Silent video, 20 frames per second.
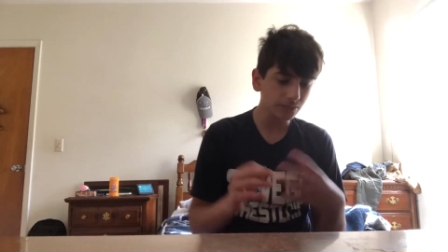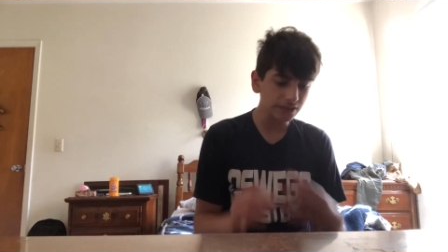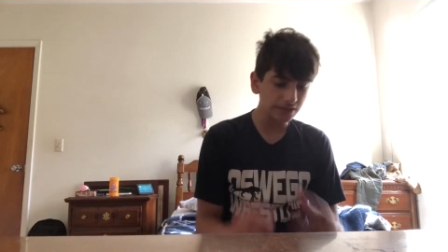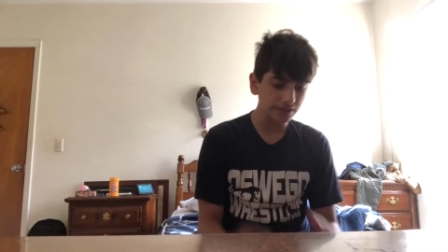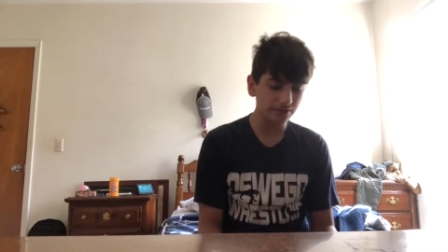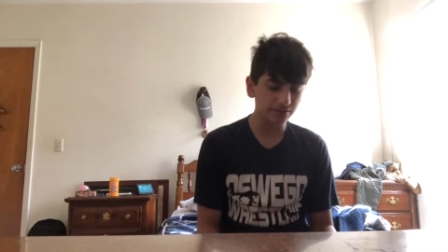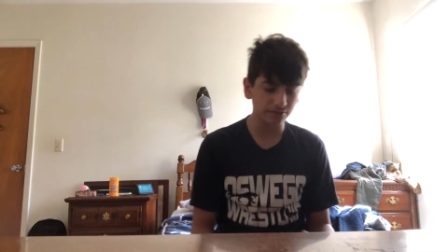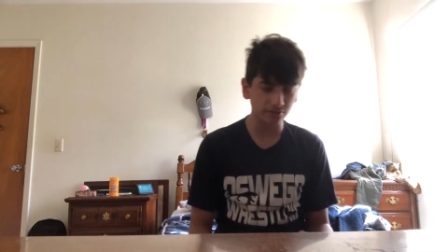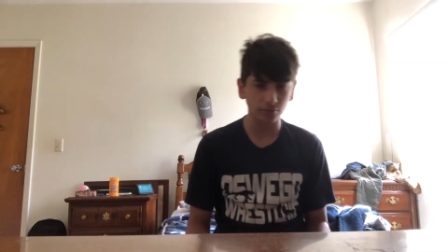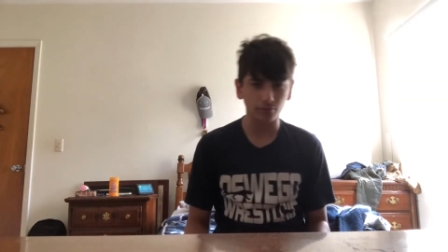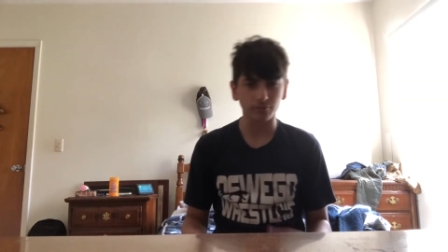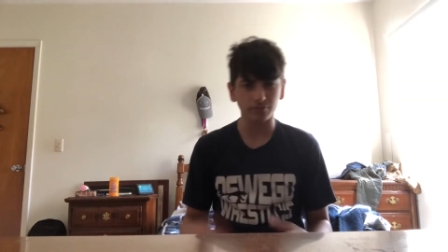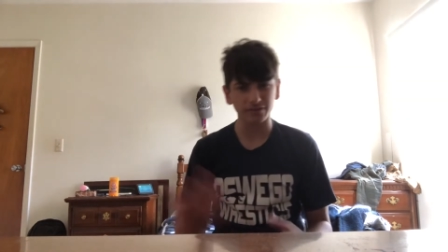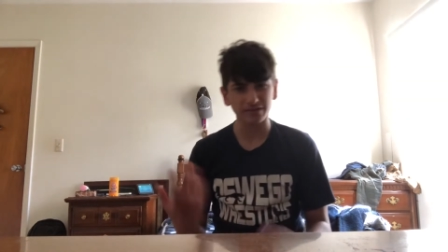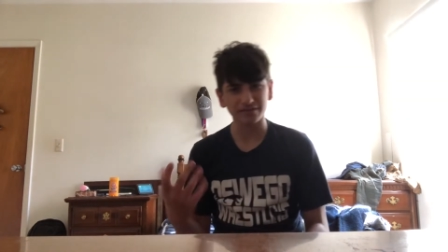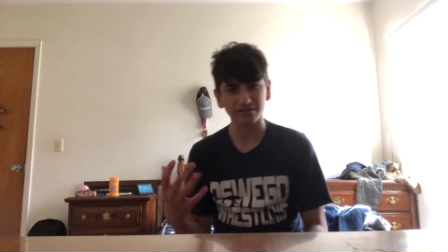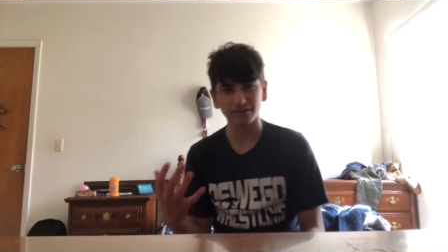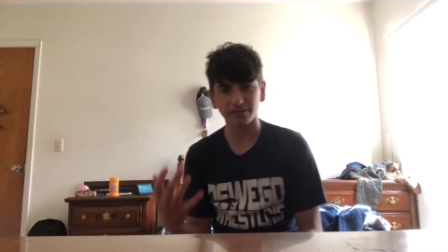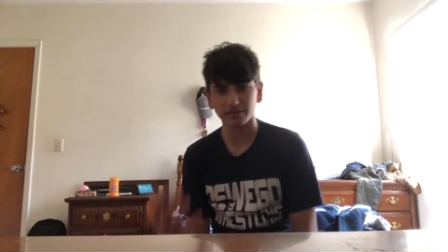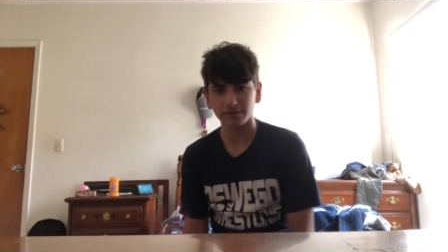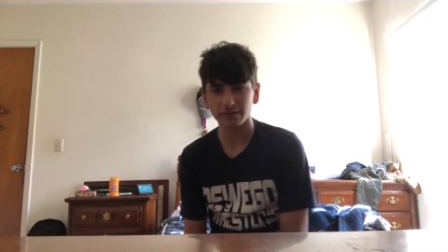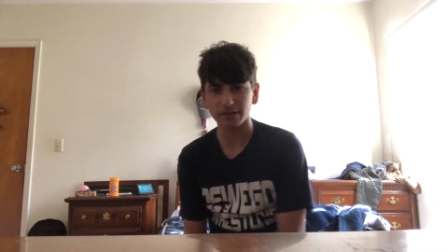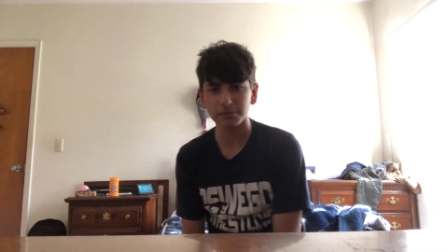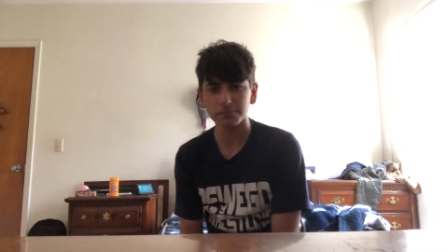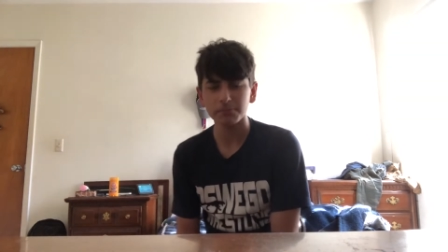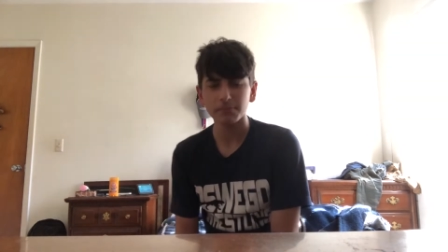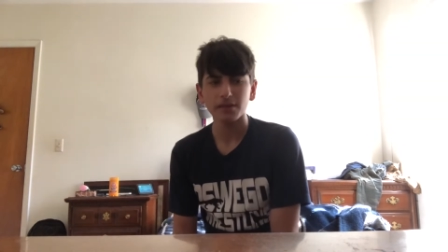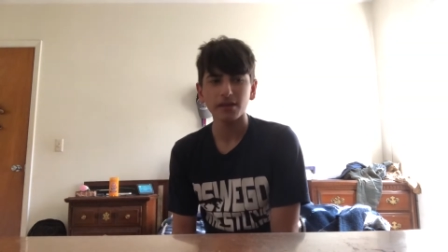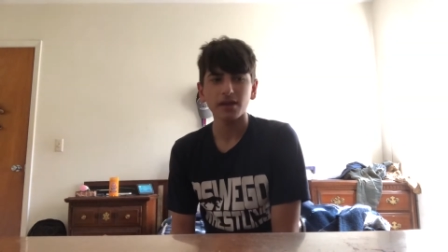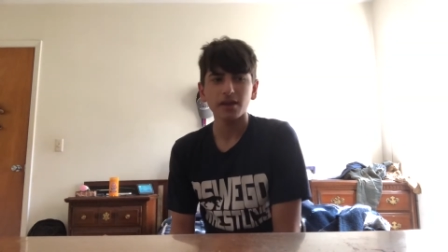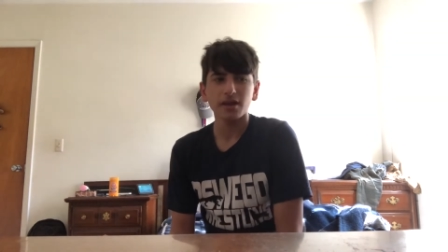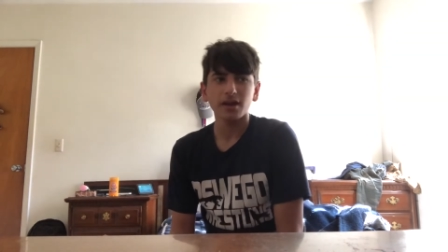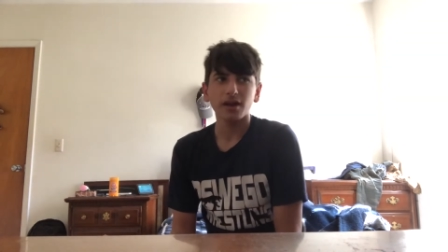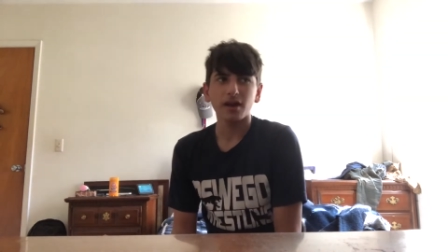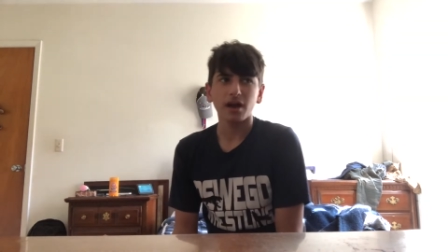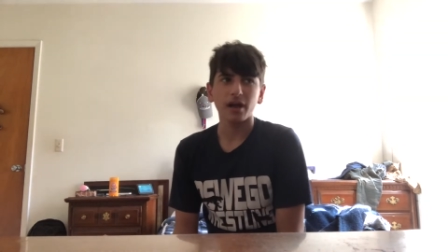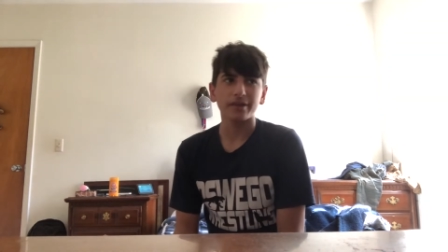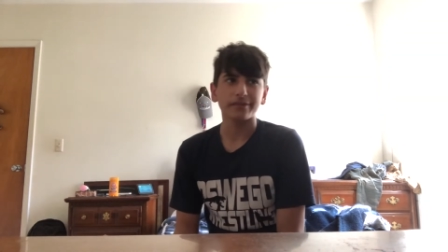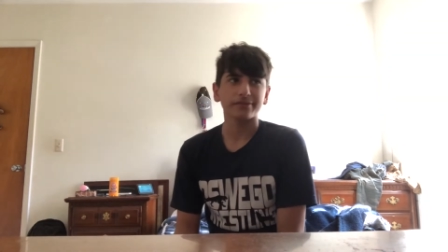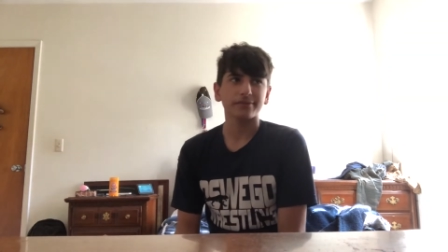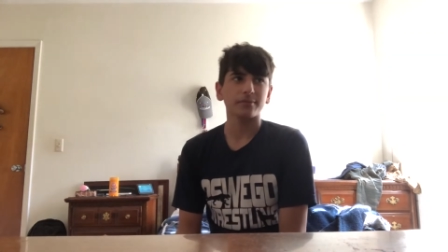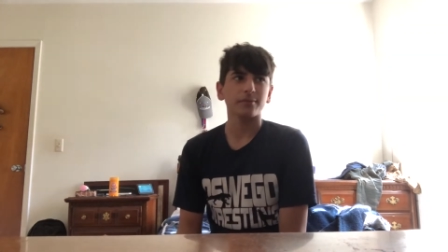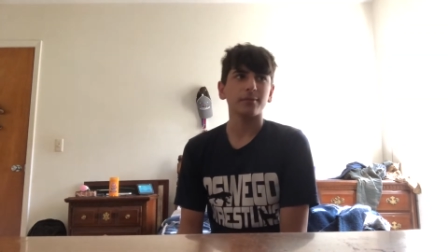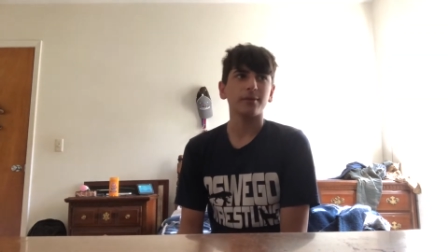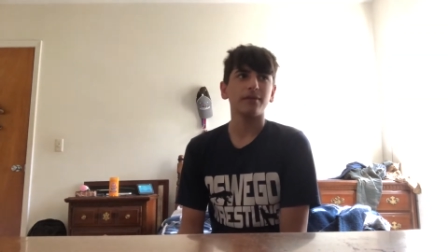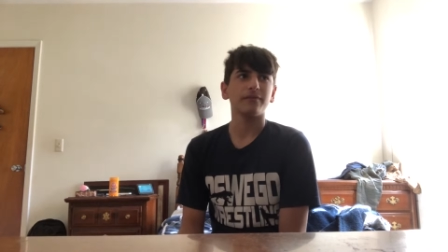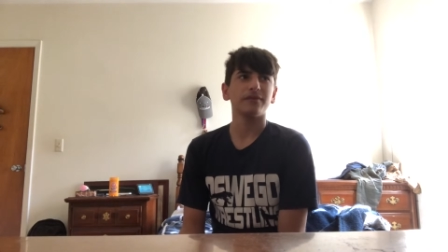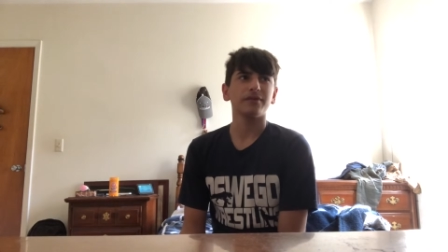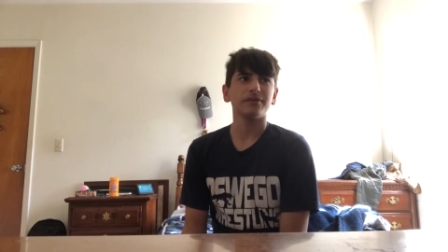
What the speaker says: So recently on some of my